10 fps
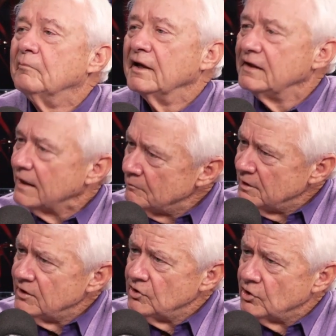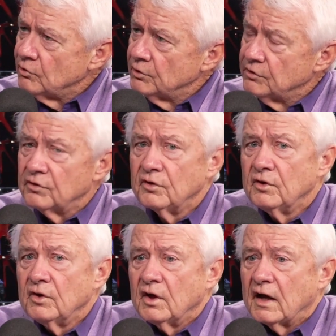But, I mean,
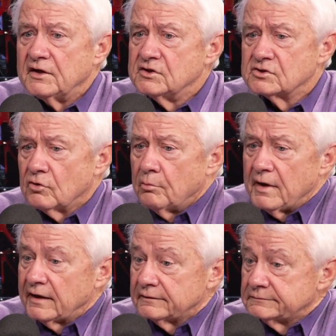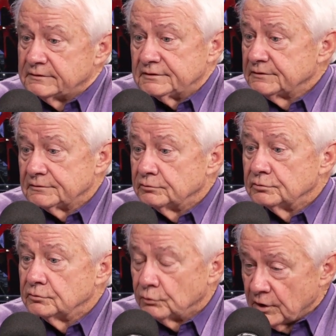I just go back to
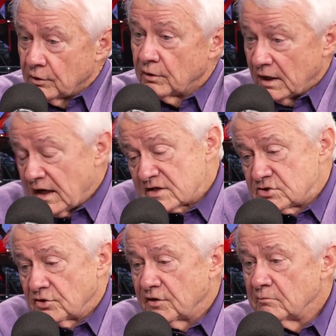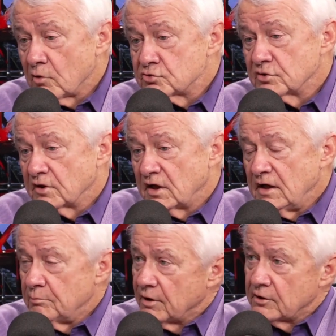and I still think most of the
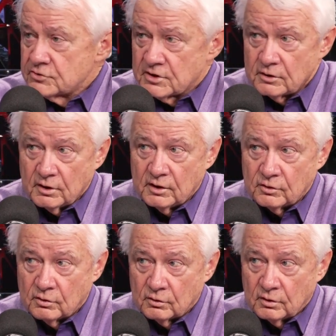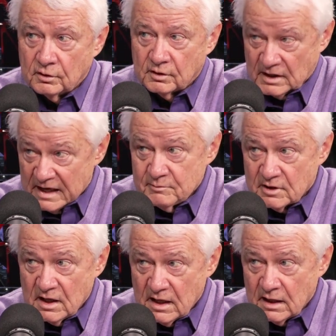key players in the game
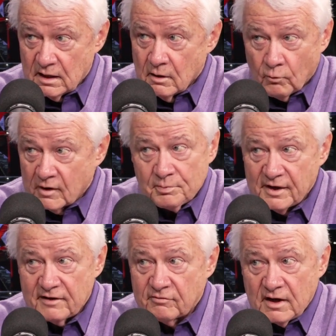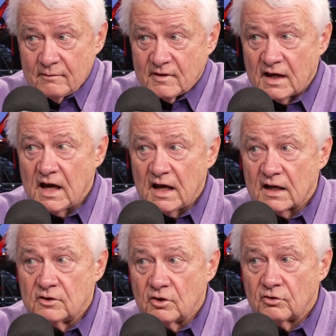today want to play every game they
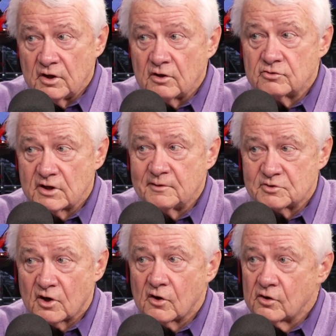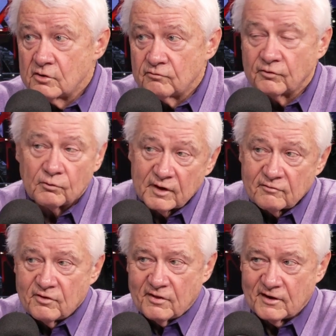can. You hear James Harden, for
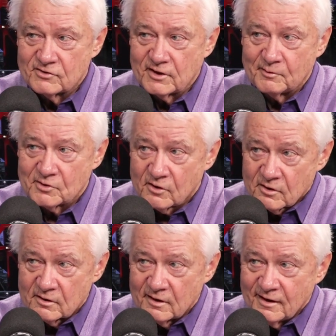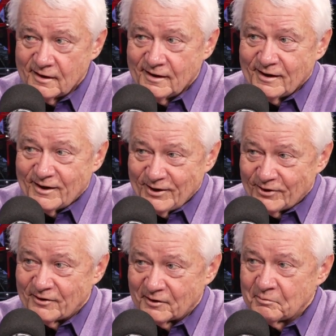whatever you think of James Harden,
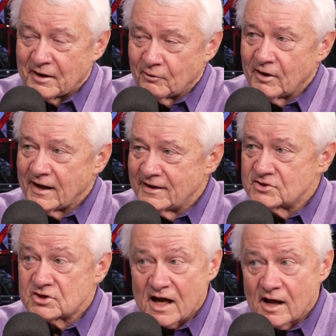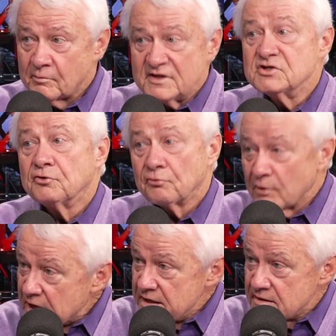everybody don't like his style, but he's
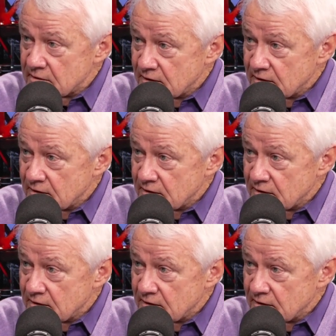great.